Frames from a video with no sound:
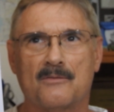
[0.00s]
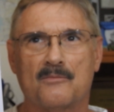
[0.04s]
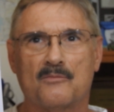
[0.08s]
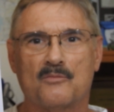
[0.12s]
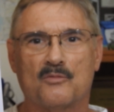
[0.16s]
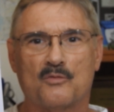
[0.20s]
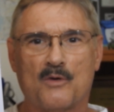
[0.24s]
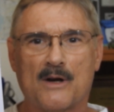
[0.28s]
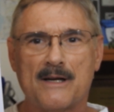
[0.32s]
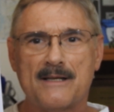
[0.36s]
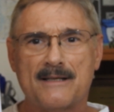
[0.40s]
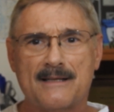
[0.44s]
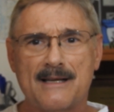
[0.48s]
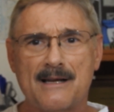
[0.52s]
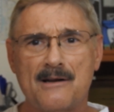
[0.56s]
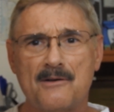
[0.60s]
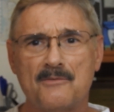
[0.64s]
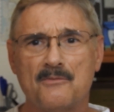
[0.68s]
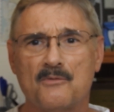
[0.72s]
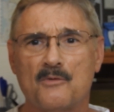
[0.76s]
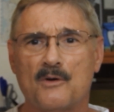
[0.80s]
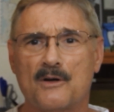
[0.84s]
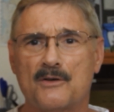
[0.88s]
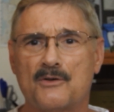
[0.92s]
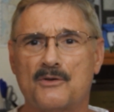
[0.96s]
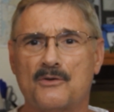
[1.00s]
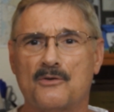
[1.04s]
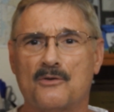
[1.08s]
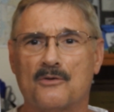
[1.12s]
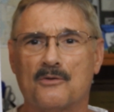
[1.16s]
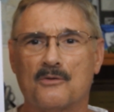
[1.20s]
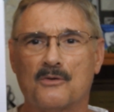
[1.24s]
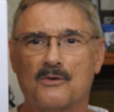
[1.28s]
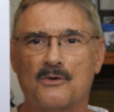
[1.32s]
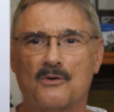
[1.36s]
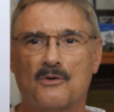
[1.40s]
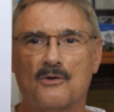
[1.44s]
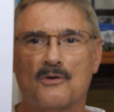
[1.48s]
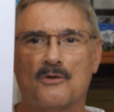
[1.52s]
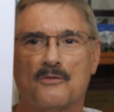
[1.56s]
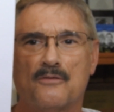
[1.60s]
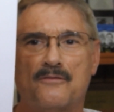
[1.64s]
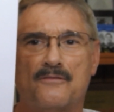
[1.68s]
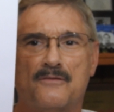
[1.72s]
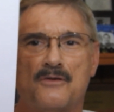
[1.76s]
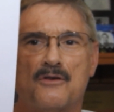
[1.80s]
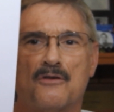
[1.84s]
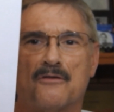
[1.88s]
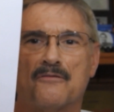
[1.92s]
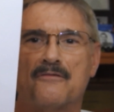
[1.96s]
Write down what your
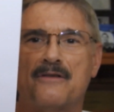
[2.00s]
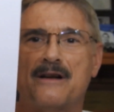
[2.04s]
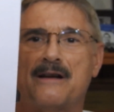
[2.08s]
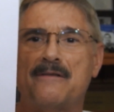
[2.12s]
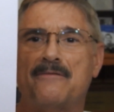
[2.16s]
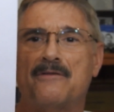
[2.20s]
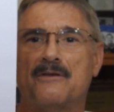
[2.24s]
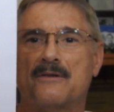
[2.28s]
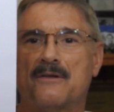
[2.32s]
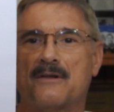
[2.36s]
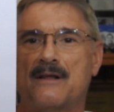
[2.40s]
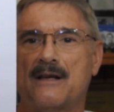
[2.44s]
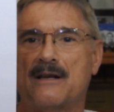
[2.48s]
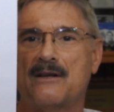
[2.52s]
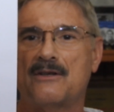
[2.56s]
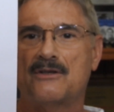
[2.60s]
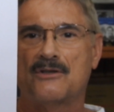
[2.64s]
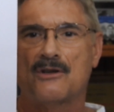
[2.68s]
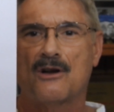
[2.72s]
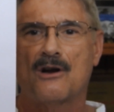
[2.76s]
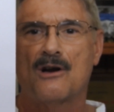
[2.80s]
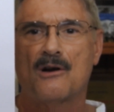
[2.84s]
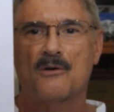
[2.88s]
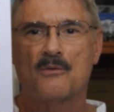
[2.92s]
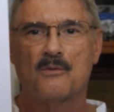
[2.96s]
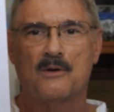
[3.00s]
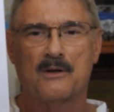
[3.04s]
favorite things are,